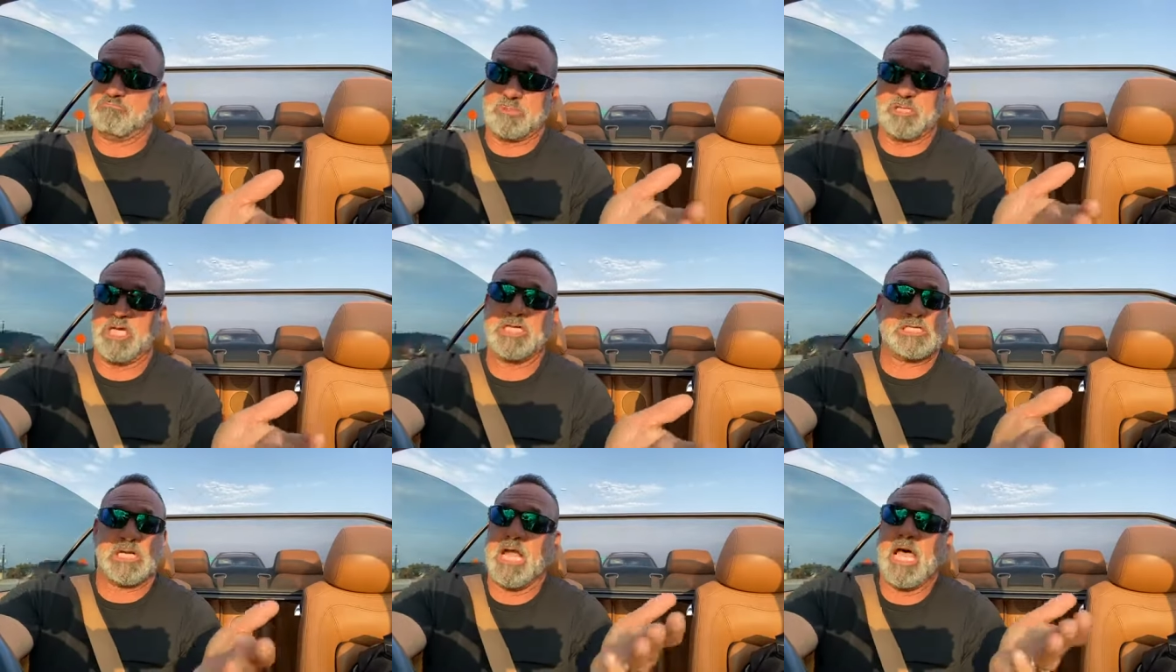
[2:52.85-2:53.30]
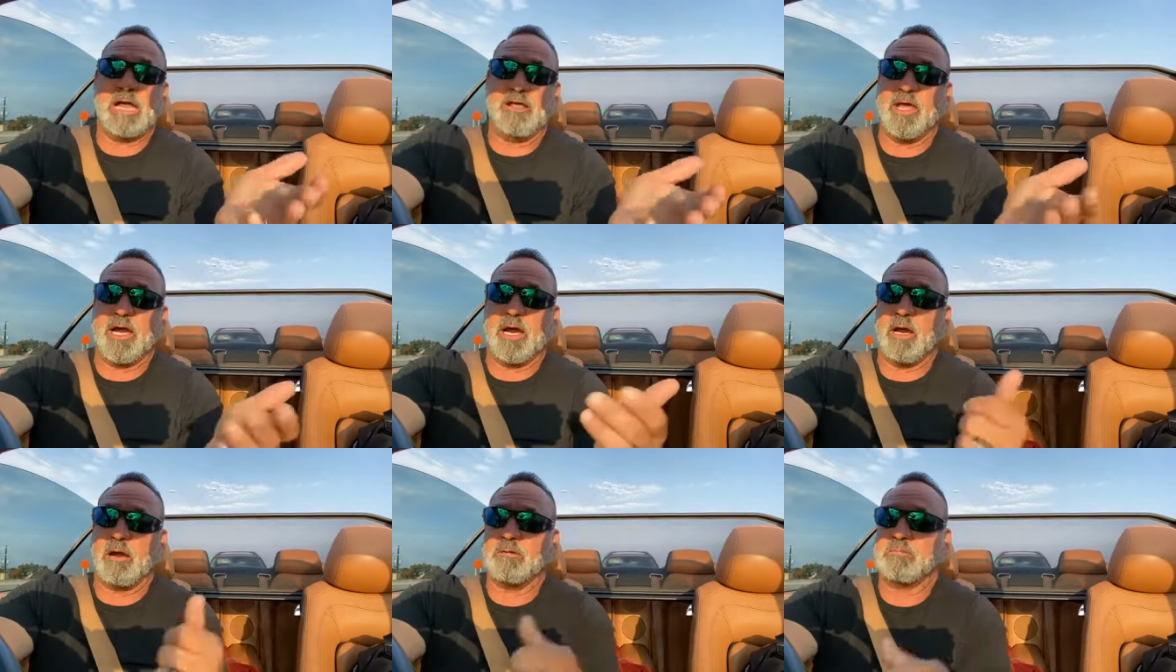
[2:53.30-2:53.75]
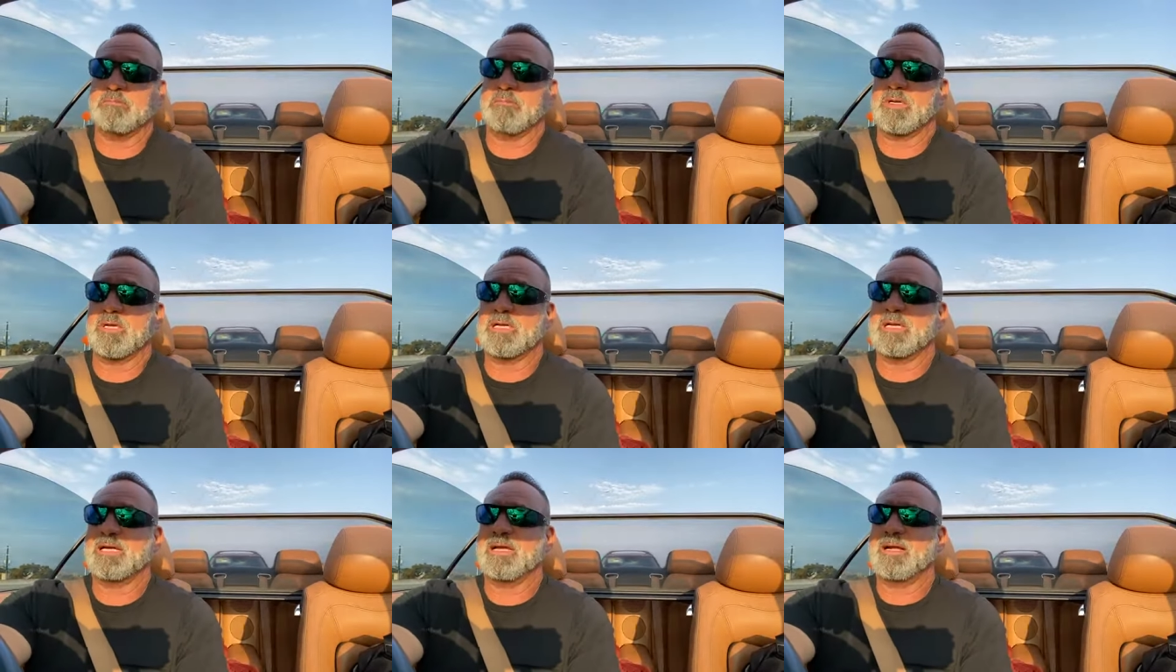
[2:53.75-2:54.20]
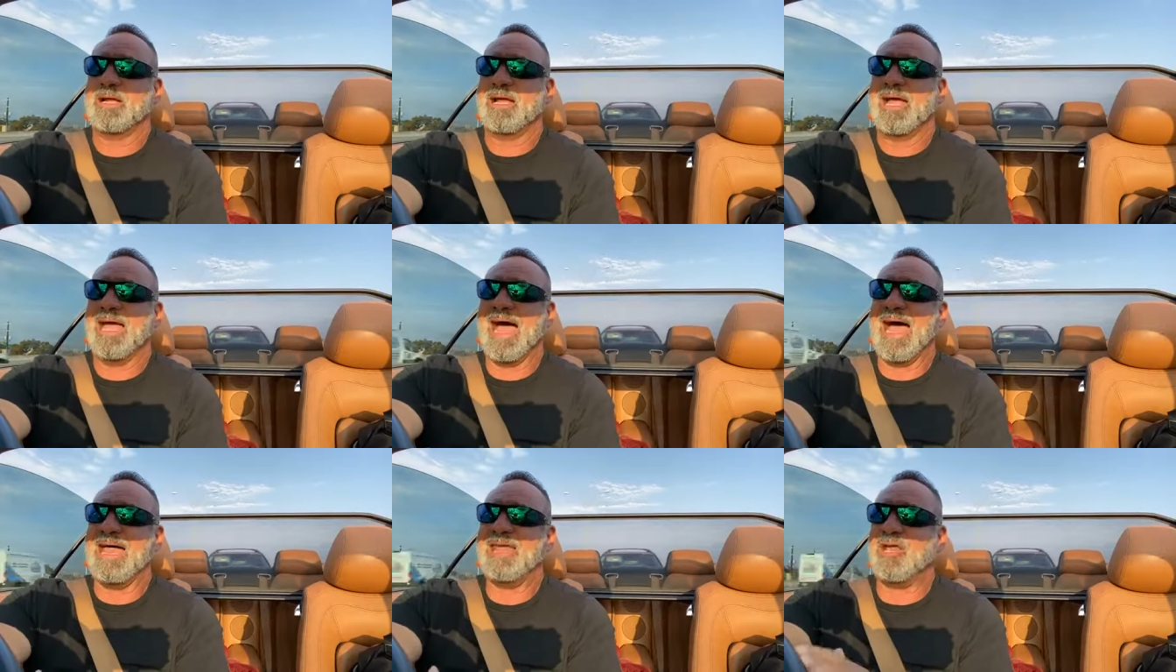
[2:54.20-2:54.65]
Just lay there.
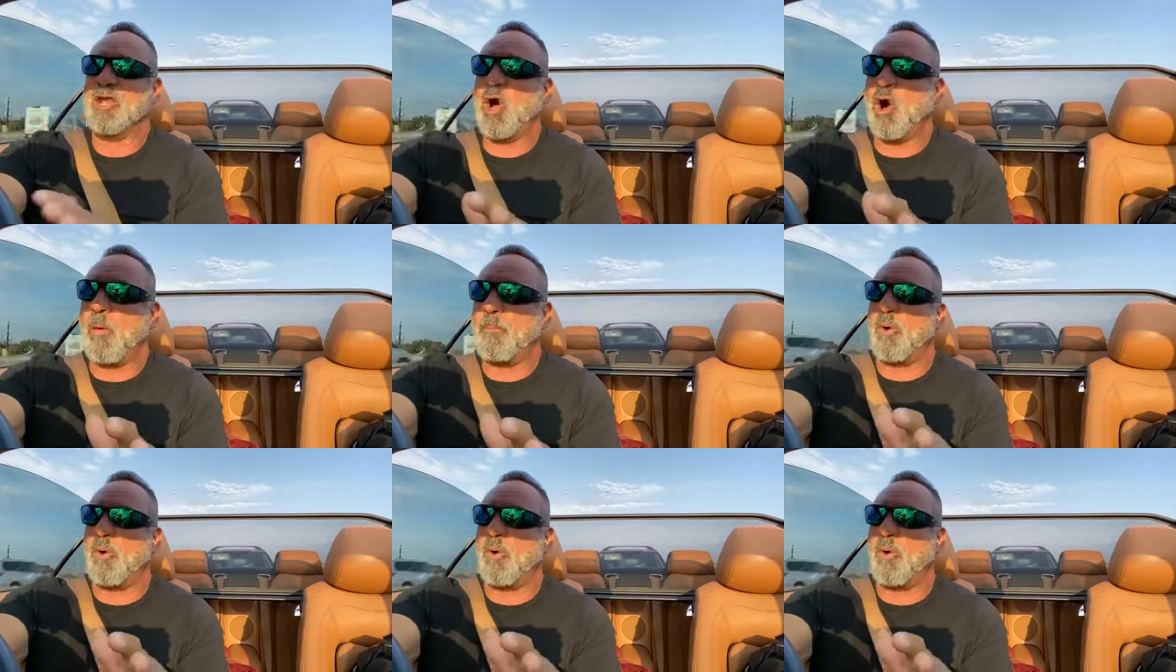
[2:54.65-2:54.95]
At no